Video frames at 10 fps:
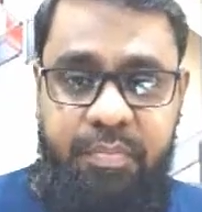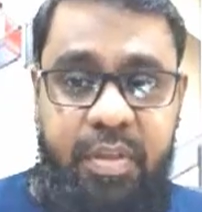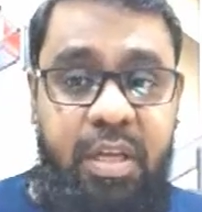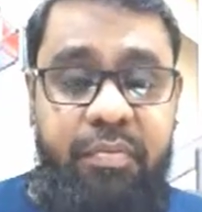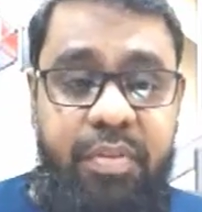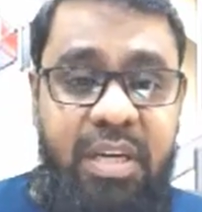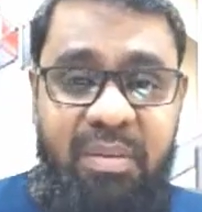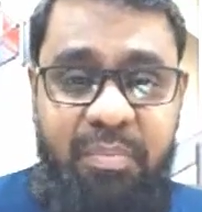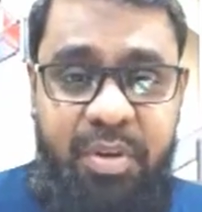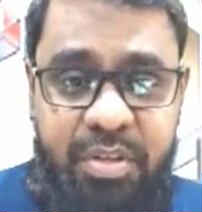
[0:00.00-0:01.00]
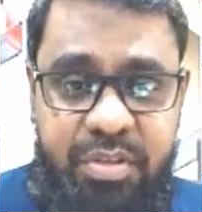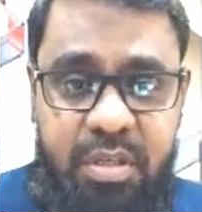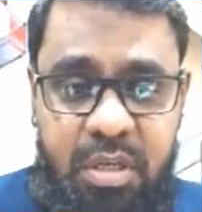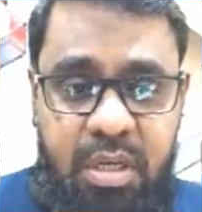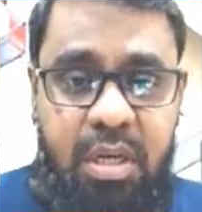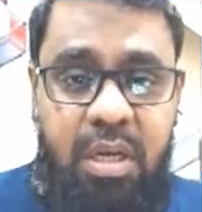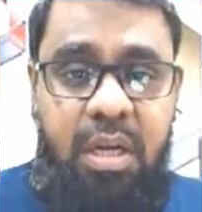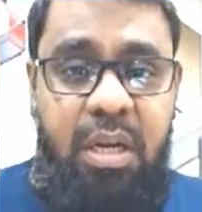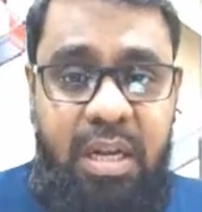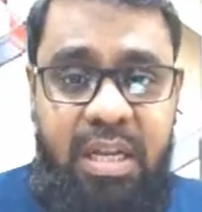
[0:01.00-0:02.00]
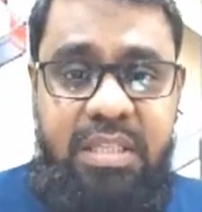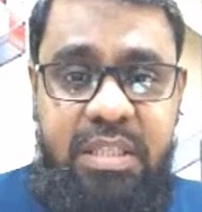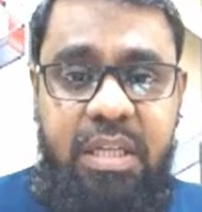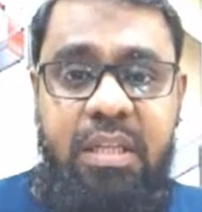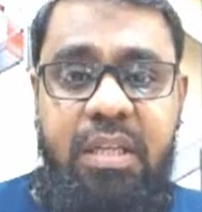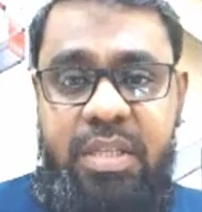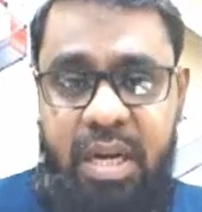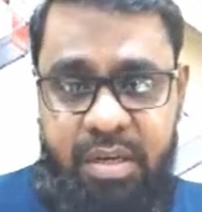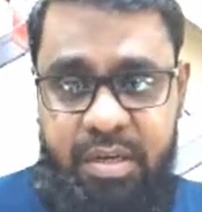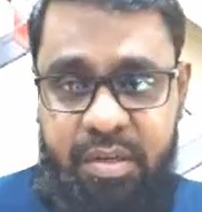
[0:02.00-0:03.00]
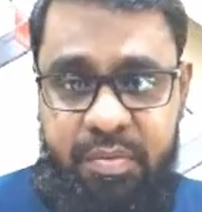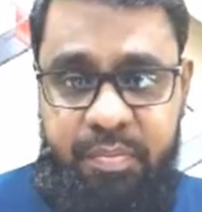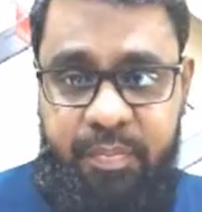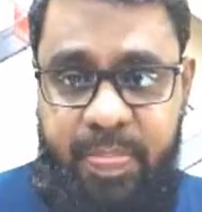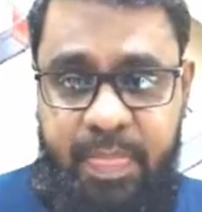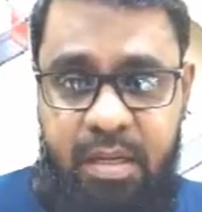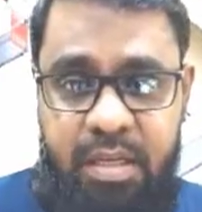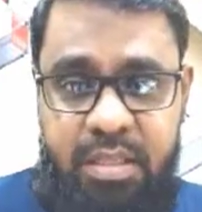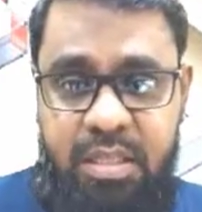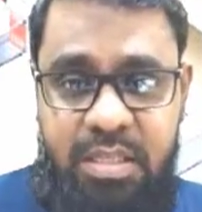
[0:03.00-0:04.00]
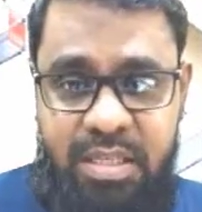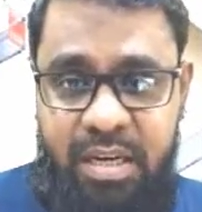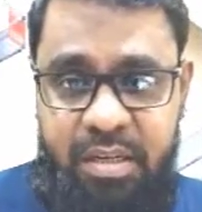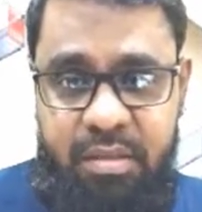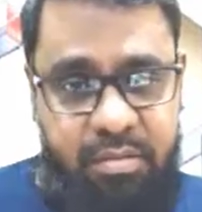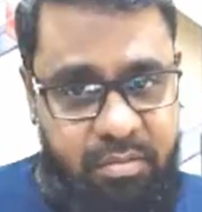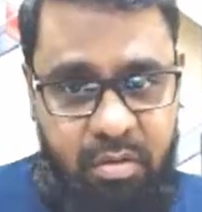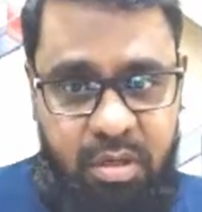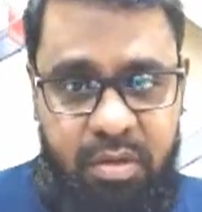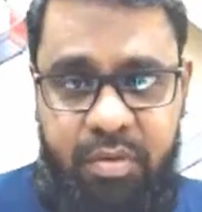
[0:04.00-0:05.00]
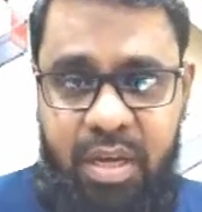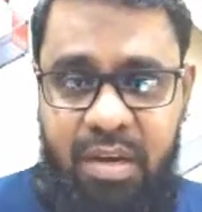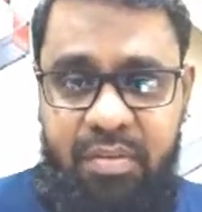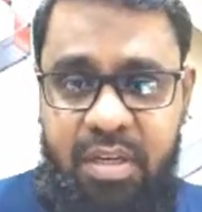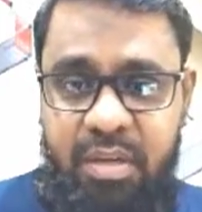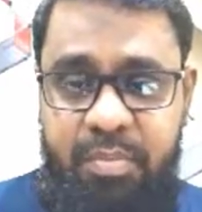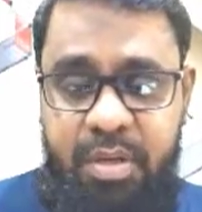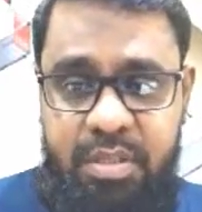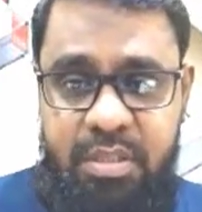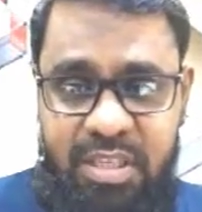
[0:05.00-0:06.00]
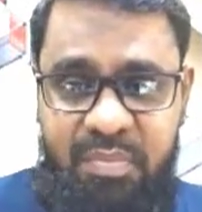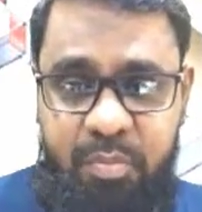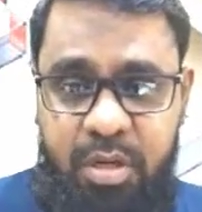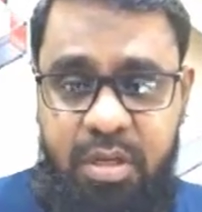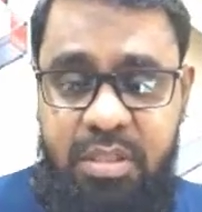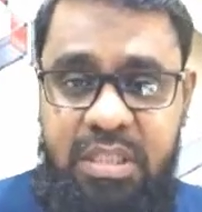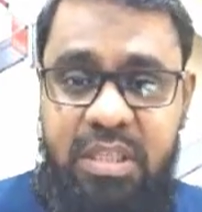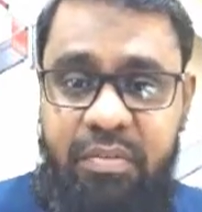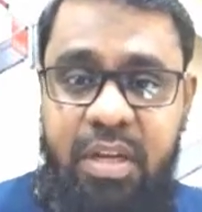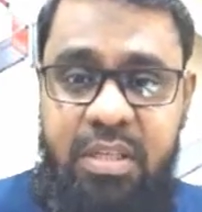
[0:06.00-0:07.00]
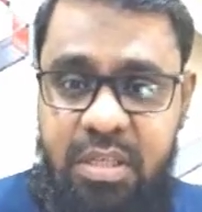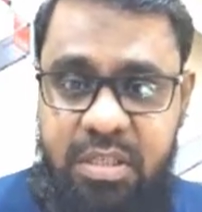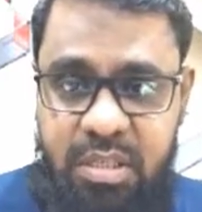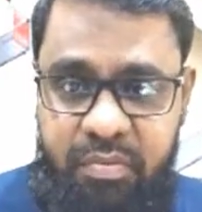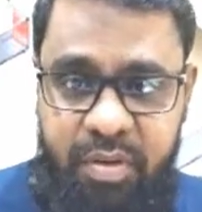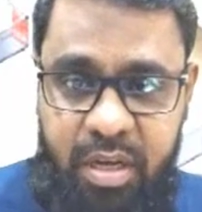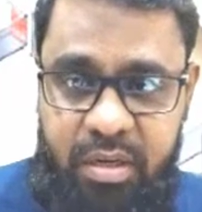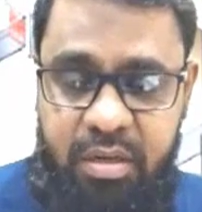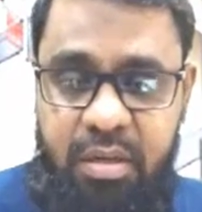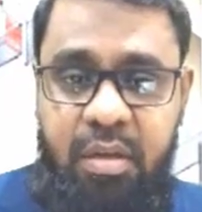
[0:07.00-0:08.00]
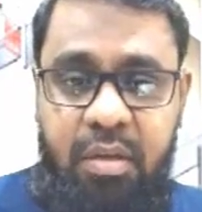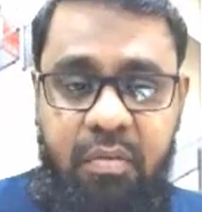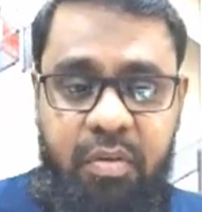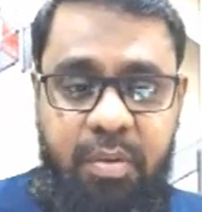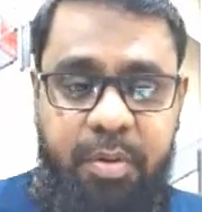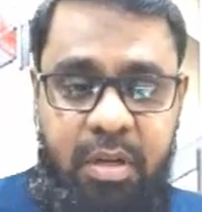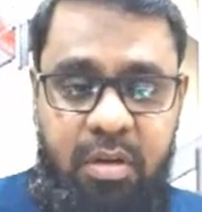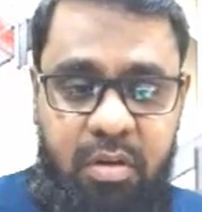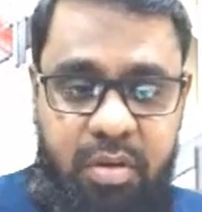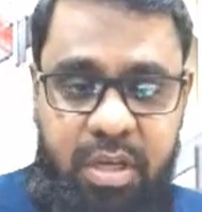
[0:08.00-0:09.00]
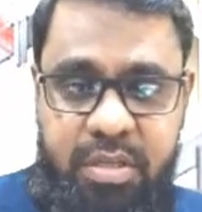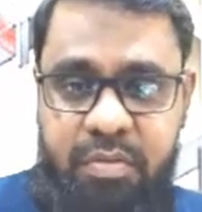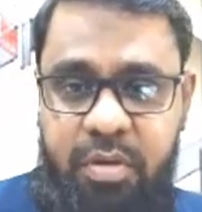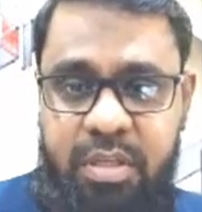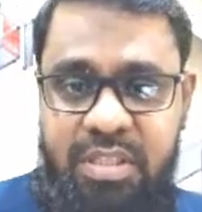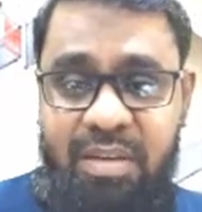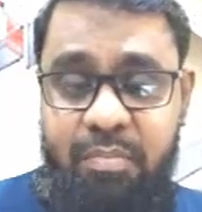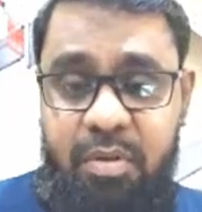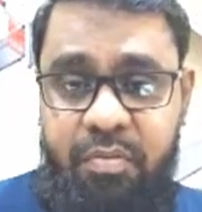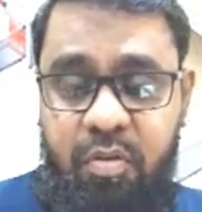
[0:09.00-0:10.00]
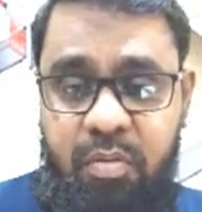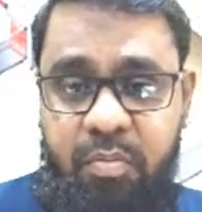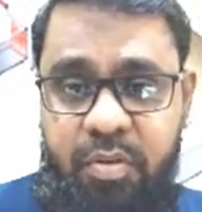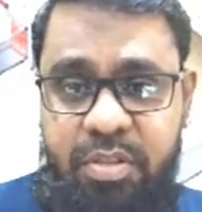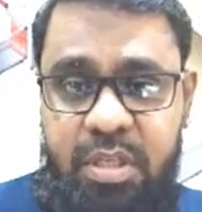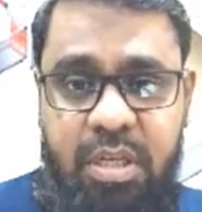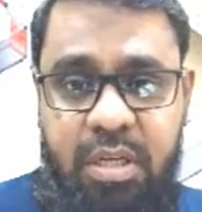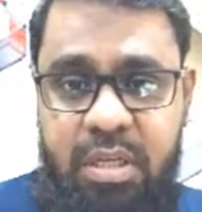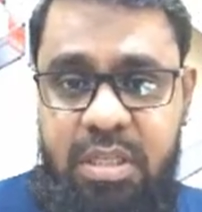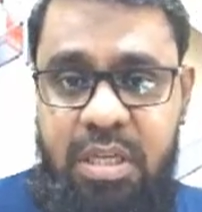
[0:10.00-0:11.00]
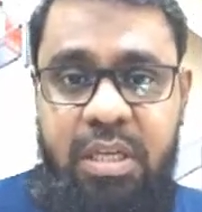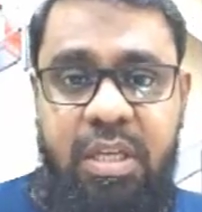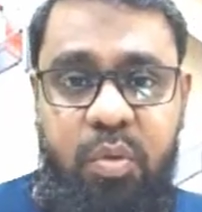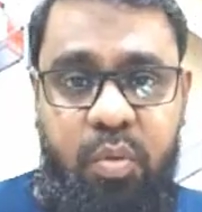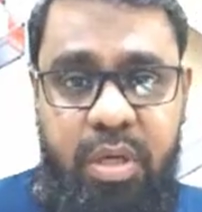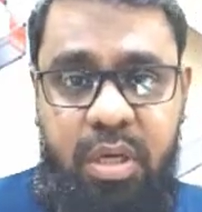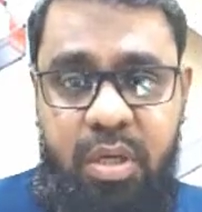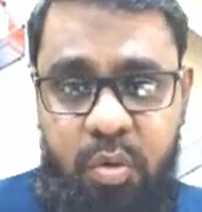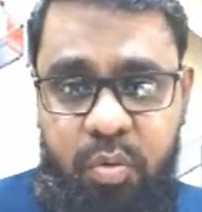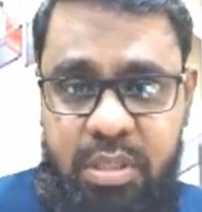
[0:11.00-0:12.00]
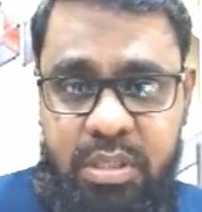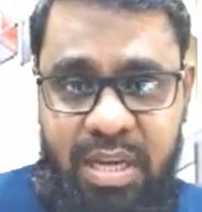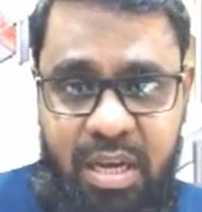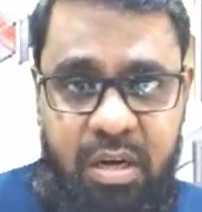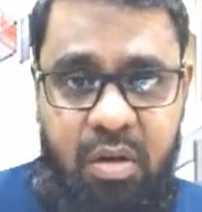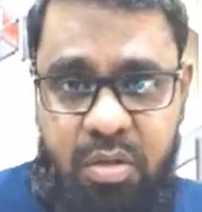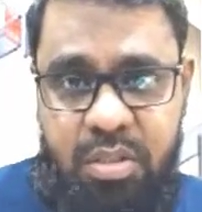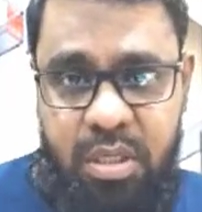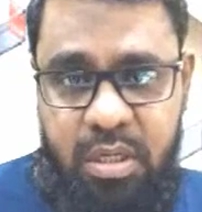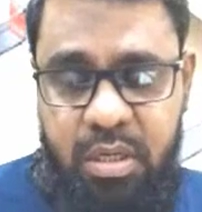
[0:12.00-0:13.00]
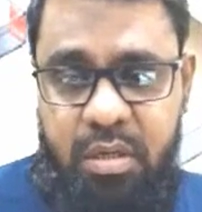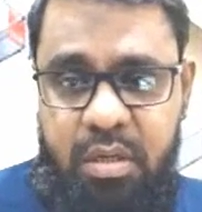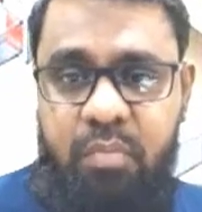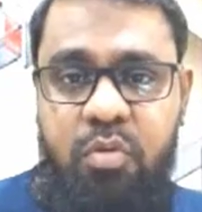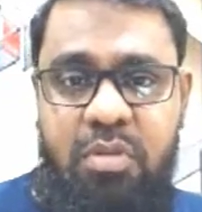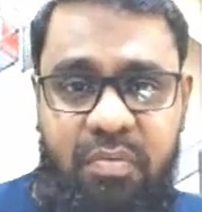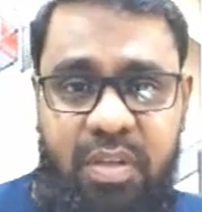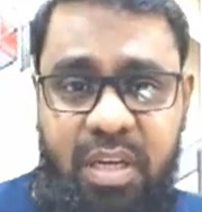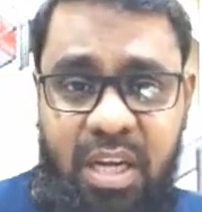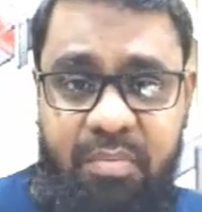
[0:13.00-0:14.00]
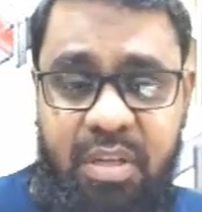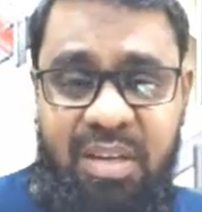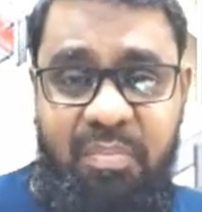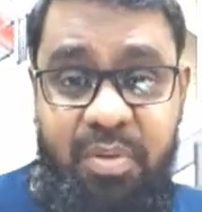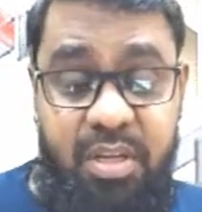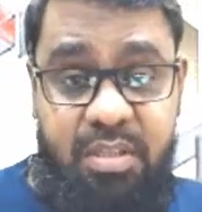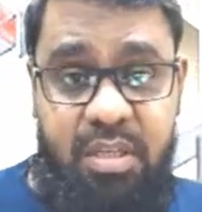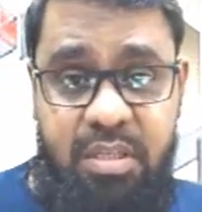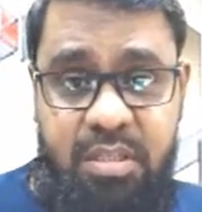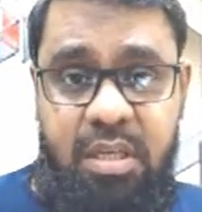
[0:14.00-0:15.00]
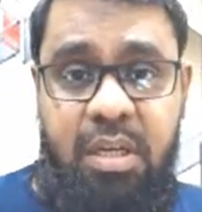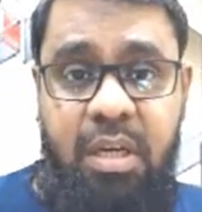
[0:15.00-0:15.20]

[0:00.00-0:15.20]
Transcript: If the temperature less than the standard. Less than the standard, only we have the temperature set point, say 76 degrees Fahrenheit. For a particular location, for example, if you talk of Western countries like UK, US, Canada, Australia, in most of the time the temperature is